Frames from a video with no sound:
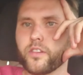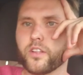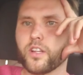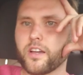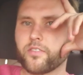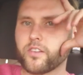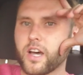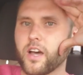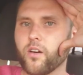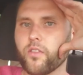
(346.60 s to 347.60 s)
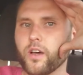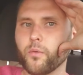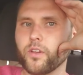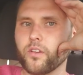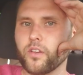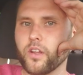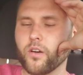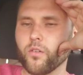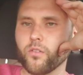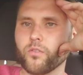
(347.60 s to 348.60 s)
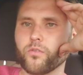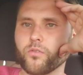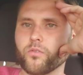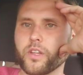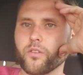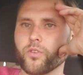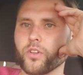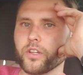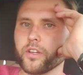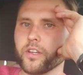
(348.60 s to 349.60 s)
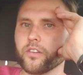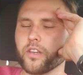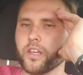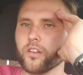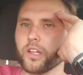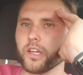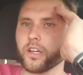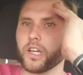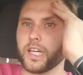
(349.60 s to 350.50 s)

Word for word: the lifestyle that we, you know, that really is healing.